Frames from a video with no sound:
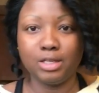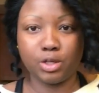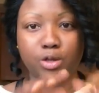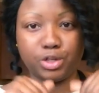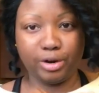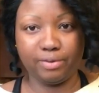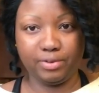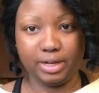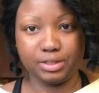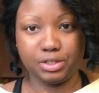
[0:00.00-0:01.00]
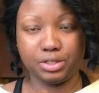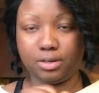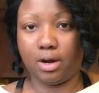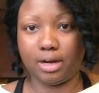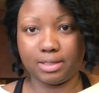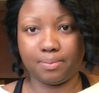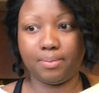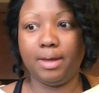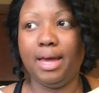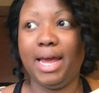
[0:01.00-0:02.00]
So those are great for lunch.
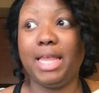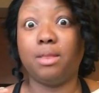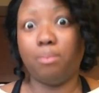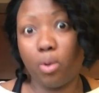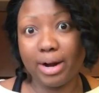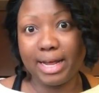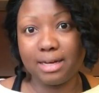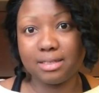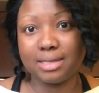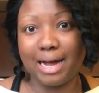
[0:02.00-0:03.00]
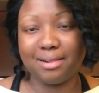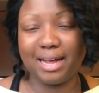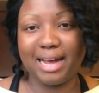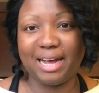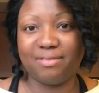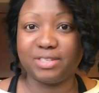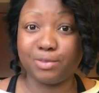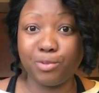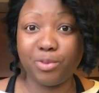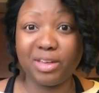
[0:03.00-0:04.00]
Awesome. In the mornings, I'll have a
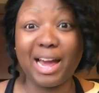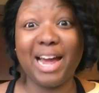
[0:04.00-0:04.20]
smoothie.